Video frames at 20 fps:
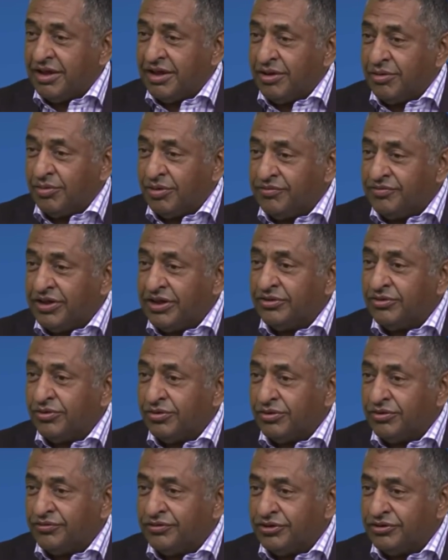We've done
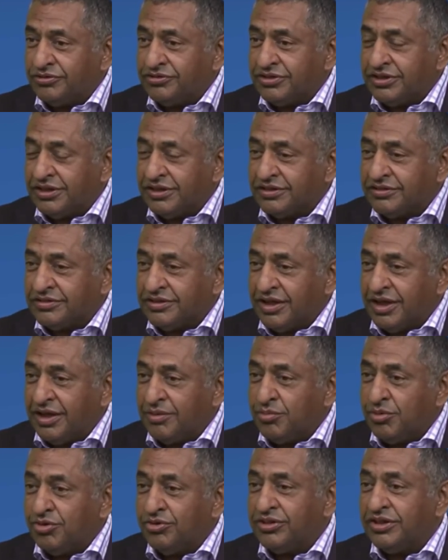all of those things. And
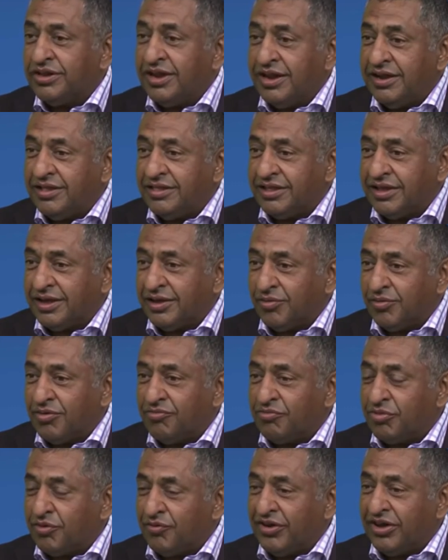more than anything,
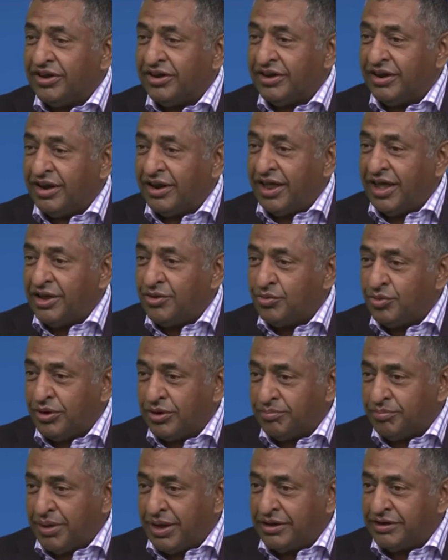we've provided a
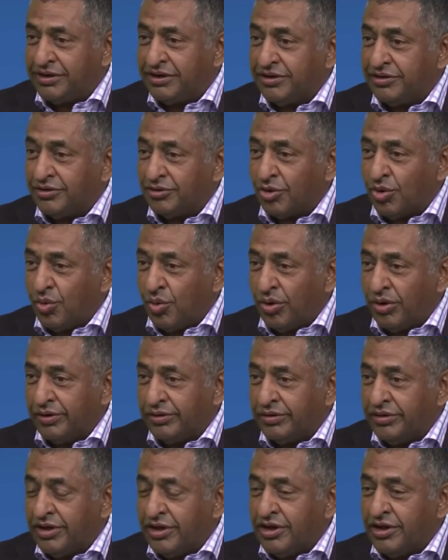lightweight battery on
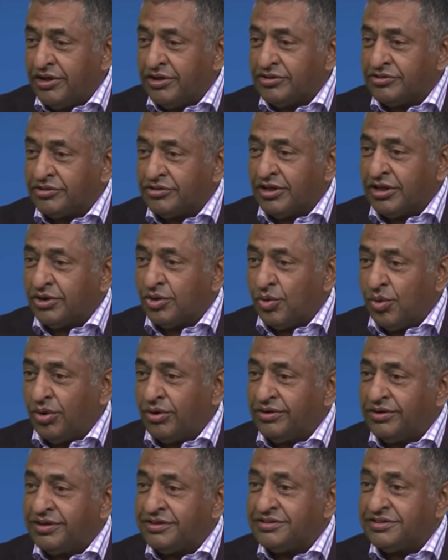QOD so that
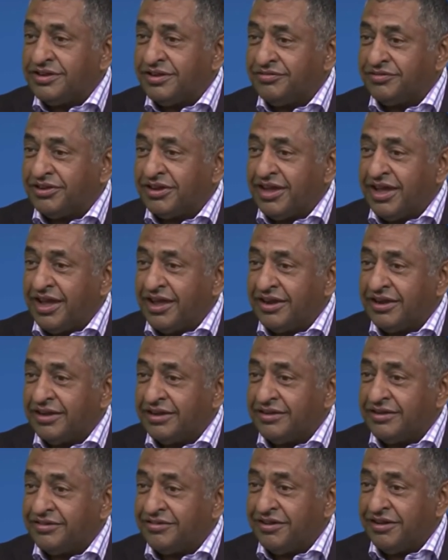QOD doesn't have to carry
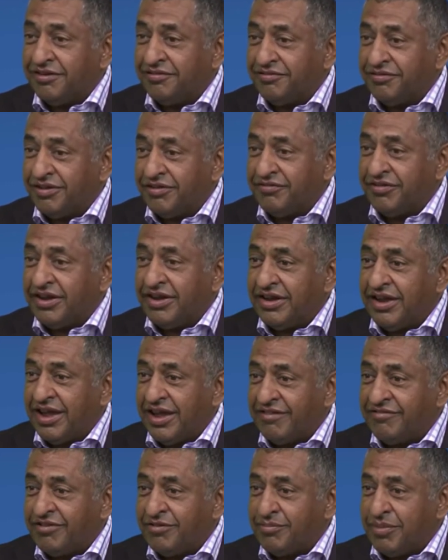itself a very
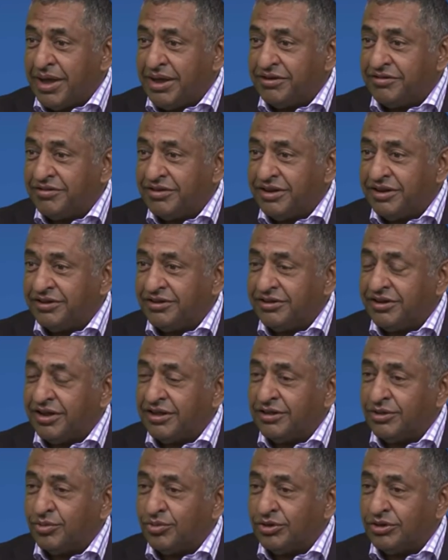heavy battery
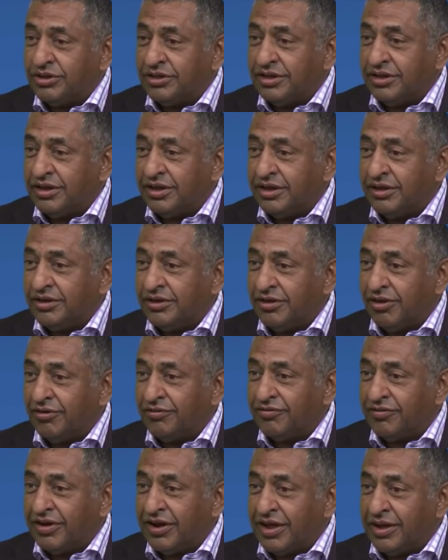together with the
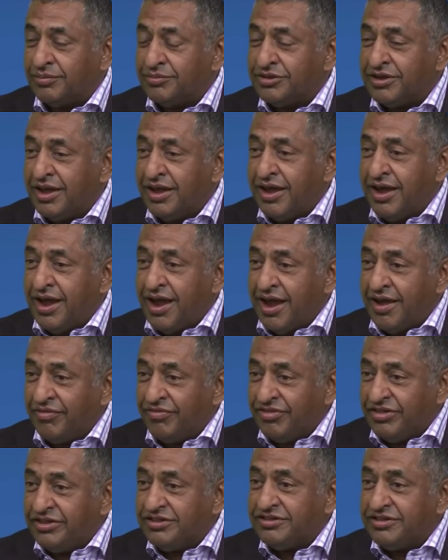golf clubs.
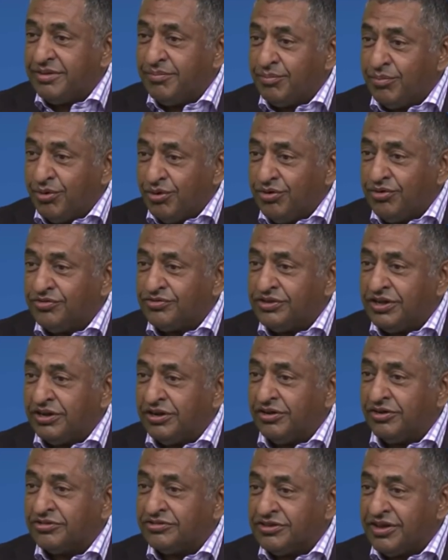And this improves the
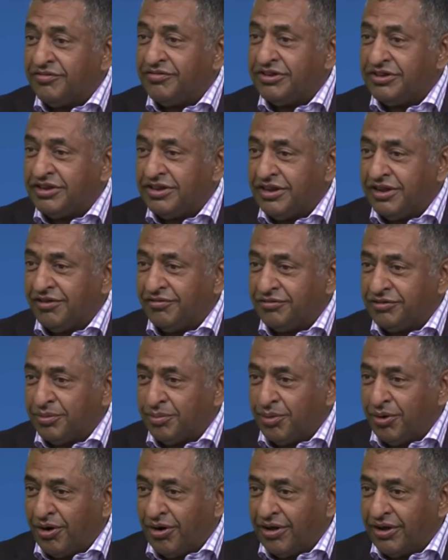longevity of the
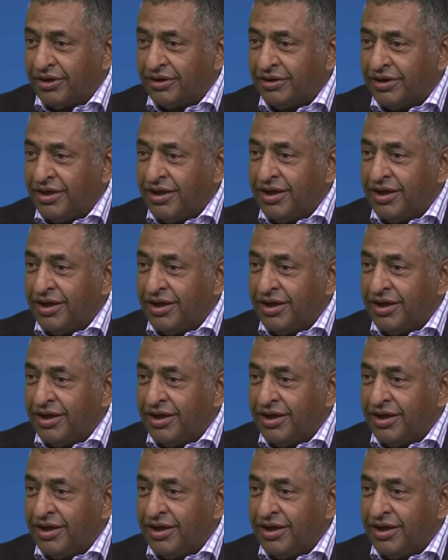product.